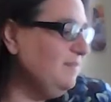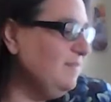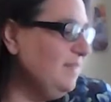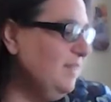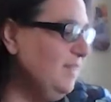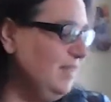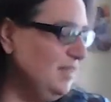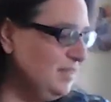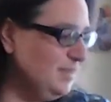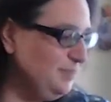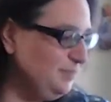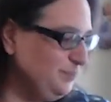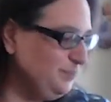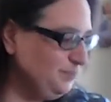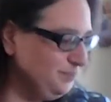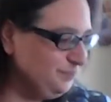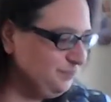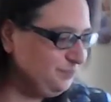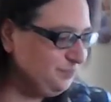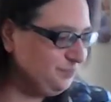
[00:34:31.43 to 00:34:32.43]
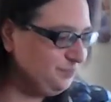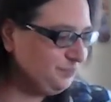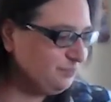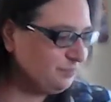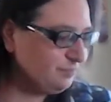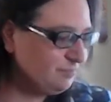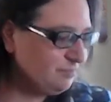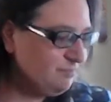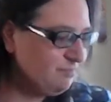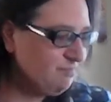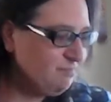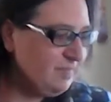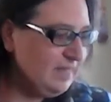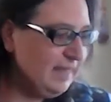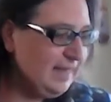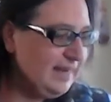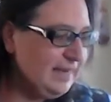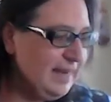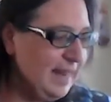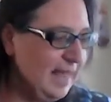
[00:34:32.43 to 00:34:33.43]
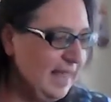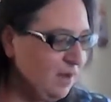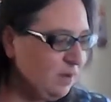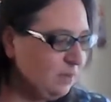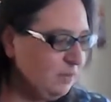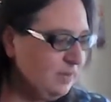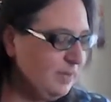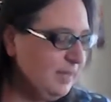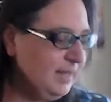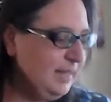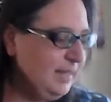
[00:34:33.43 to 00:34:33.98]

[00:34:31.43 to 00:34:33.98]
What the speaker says: Good. Now,